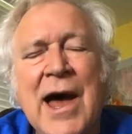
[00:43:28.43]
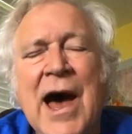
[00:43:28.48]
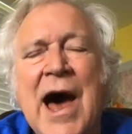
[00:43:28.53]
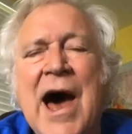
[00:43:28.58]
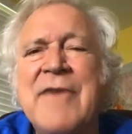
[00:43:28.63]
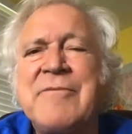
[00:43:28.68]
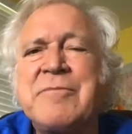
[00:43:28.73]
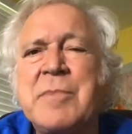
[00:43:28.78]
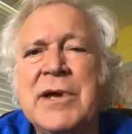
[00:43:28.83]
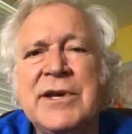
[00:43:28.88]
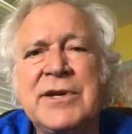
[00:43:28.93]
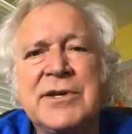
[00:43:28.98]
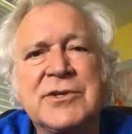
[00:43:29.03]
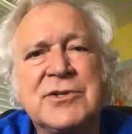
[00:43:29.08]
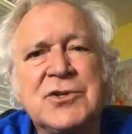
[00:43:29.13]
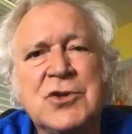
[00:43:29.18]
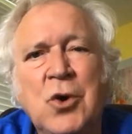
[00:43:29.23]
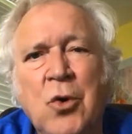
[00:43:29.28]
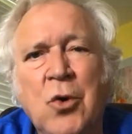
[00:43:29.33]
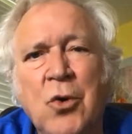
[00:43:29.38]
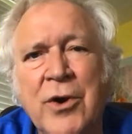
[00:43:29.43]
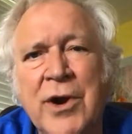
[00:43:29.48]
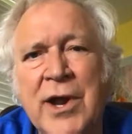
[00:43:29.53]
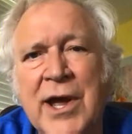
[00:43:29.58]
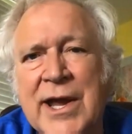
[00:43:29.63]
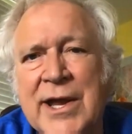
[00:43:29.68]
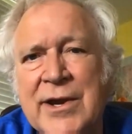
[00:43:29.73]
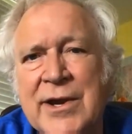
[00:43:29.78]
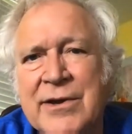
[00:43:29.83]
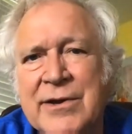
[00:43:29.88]
I've been to
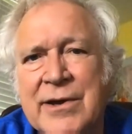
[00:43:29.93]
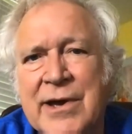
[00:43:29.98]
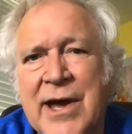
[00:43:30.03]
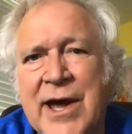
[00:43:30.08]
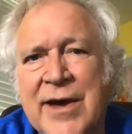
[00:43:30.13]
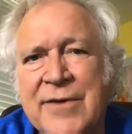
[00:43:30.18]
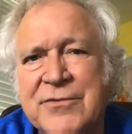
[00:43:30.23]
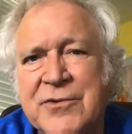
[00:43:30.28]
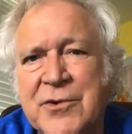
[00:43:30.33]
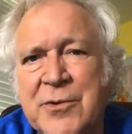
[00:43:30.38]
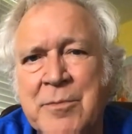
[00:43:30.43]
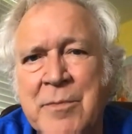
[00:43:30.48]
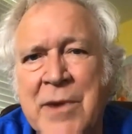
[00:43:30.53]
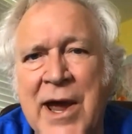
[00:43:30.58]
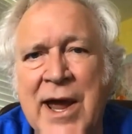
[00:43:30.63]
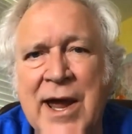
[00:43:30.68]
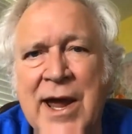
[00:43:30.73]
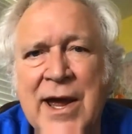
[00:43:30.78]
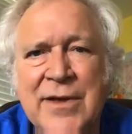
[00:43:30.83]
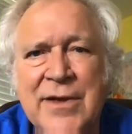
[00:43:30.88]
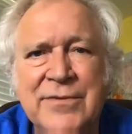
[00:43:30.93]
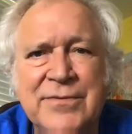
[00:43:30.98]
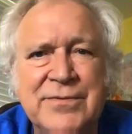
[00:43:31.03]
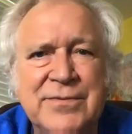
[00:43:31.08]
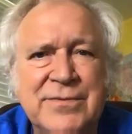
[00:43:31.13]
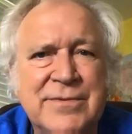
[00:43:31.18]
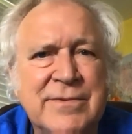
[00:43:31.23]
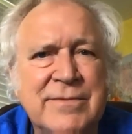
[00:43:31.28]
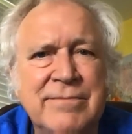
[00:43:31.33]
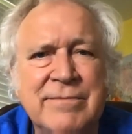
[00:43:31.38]
tornado
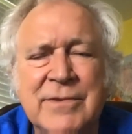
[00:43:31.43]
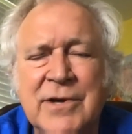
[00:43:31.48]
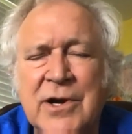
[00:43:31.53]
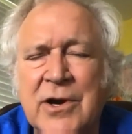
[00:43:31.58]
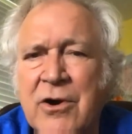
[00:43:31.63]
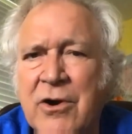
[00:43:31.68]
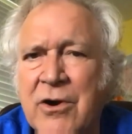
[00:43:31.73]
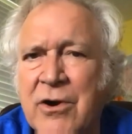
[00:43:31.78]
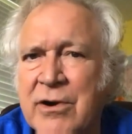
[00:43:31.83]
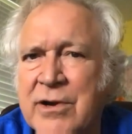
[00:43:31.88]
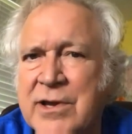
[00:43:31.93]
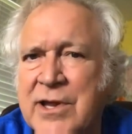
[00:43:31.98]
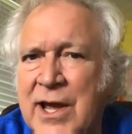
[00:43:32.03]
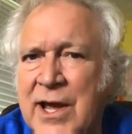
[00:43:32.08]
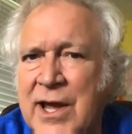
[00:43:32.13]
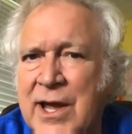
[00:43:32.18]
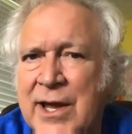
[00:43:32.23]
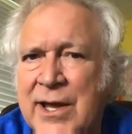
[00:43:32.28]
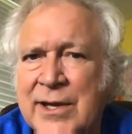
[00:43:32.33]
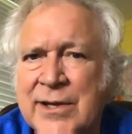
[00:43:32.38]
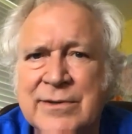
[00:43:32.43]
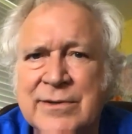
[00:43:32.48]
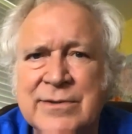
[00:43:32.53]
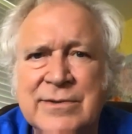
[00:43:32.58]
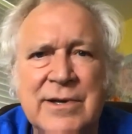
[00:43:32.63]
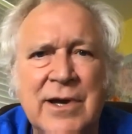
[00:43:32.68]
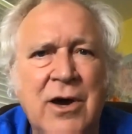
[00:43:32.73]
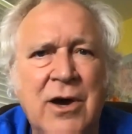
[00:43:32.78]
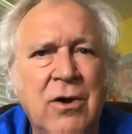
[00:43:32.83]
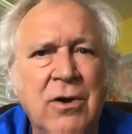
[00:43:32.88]
aftermaths,
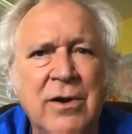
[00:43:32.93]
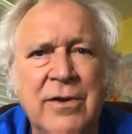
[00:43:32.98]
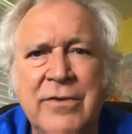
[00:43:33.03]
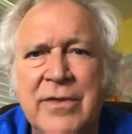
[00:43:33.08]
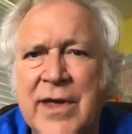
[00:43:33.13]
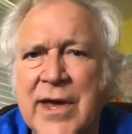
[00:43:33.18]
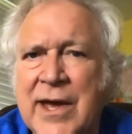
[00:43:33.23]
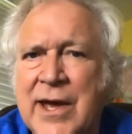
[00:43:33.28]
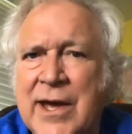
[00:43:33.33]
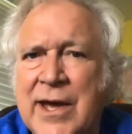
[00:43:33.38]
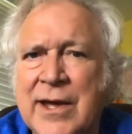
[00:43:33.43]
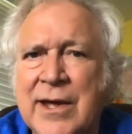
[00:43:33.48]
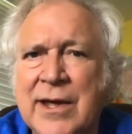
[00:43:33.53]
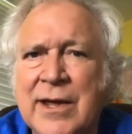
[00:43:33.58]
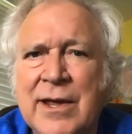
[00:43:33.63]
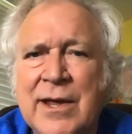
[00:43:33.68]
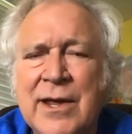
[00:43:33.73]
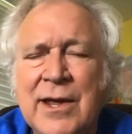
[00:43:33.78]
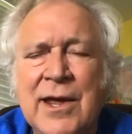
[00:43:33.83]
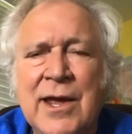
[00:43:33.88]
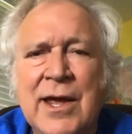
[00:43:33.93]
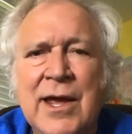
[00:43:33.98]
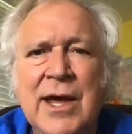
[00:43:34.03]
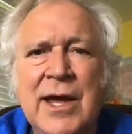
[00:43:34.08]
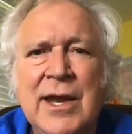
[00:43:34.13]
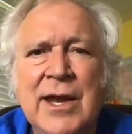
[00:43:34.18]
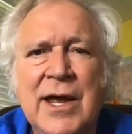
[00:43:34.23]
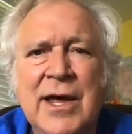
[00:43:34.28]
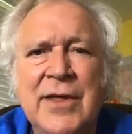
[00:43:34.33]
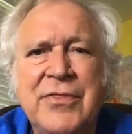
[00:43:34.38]
hurricanes, all of that.
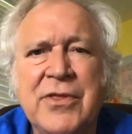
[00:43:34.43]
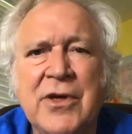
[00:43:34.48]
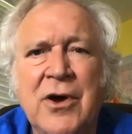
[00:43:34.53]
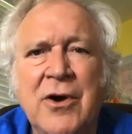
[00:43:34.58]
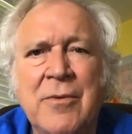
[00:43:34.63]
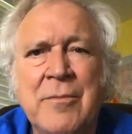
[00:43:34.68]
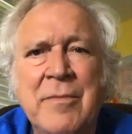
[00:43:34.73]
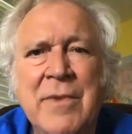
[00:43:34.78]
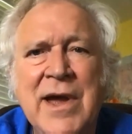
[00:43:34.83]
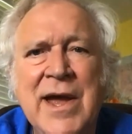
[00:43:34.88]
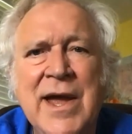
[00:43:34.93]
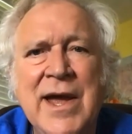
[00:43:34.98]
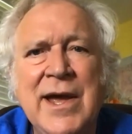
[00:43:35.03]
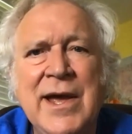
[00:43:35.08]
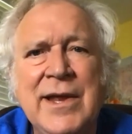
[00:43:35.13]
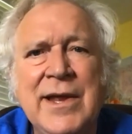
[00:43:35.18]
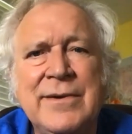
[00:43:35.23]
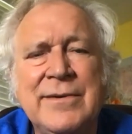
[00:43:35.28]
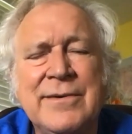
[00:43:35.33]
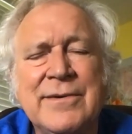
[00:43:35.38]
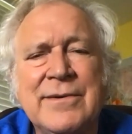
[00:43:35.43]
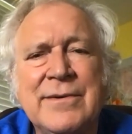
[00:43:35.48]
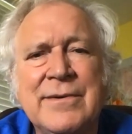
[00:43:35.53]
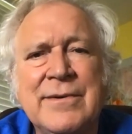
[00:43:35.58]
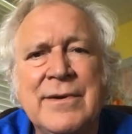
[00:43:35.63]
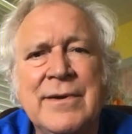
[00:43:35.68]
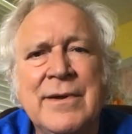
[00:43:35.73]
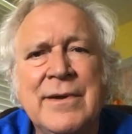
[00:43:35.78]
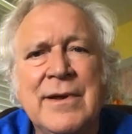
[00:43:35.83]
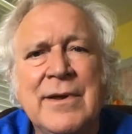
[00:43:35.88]
And I thought, man,
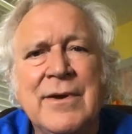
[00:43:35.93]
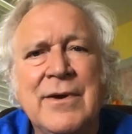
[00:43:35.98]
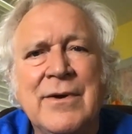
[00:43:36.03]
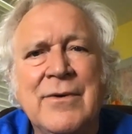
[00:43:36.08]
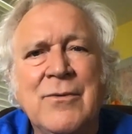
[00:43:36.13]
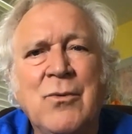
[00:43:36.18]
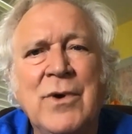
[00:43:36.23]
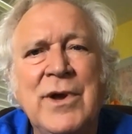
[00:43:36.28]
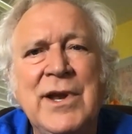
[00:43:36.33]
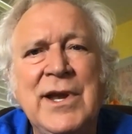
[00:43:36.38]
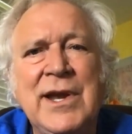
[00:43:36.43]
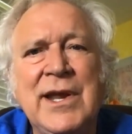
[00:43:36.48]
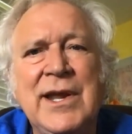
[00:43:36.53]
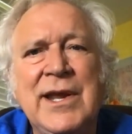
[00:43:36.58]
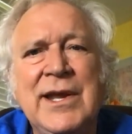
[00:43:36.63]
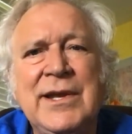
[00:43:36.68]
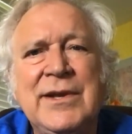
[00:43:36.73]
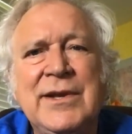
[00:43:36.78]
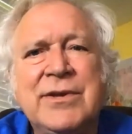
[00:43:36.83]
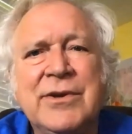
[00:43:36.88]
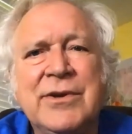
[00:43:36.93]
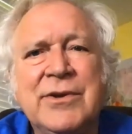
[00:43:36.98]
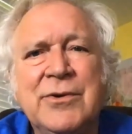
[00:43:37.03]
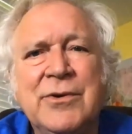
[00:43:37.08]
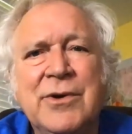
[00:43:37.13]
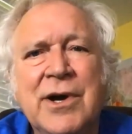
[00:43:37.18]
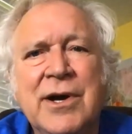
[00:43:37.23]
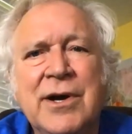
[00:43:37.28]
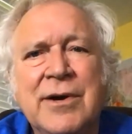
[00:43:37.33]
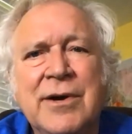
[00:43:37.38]
we need
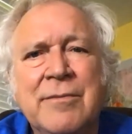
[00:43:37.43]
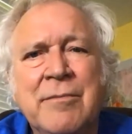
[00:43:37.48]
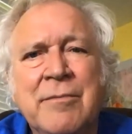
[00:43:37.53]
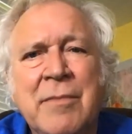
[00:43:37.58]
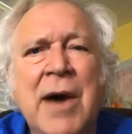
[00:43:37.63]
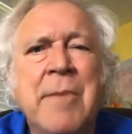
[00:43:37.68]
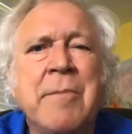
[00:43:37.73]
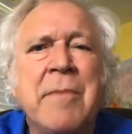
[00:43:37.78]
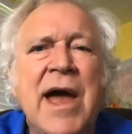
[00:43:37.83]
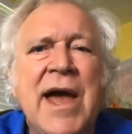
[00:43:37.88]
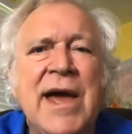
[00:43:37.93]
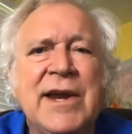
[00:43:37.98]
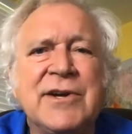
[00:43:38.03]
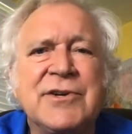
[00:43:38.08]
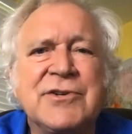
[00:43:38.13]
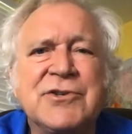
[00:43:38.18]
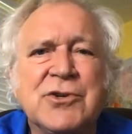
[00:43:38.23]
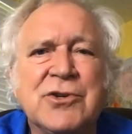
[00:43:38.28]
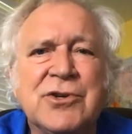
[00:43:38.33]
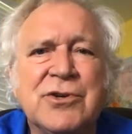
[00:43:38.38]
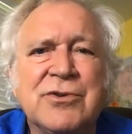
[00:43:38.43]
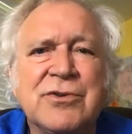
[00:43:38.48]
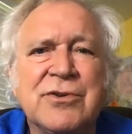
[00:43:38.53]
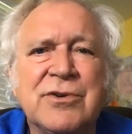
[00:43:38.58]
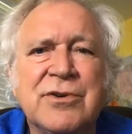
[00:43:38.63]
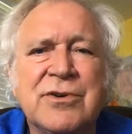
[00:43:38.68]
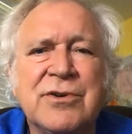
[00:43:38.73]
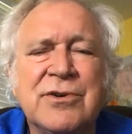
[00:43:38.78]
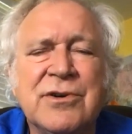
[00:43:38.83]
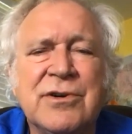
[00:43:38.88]
to, my manager
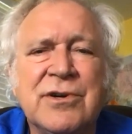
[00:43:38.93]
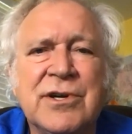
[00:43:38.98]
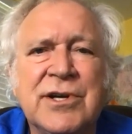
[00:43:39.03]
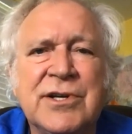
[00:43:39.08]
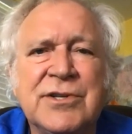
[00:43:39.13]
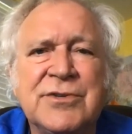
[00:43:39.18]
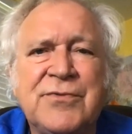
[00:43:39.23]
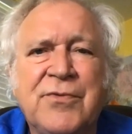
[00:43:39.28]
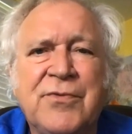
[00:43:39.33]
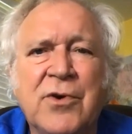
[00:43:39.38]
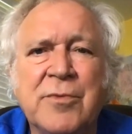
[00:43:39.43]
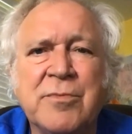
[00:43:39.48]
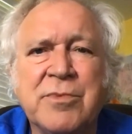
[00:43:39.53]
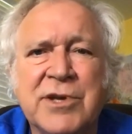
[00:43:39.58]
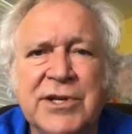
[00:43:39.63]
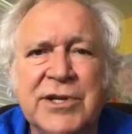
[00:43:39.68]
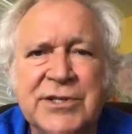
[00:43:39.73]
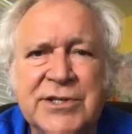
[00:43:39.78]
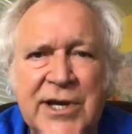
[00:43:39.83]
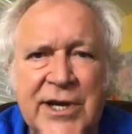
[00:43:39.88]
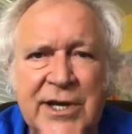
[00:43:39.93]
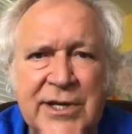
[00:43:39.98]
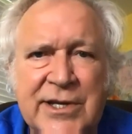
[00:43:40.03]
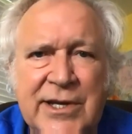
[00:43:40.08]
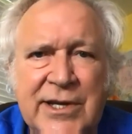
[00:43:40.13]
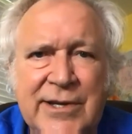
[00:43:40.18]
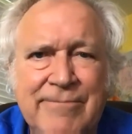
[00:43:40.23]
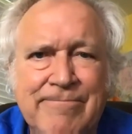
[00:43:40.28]
is from Kentucky.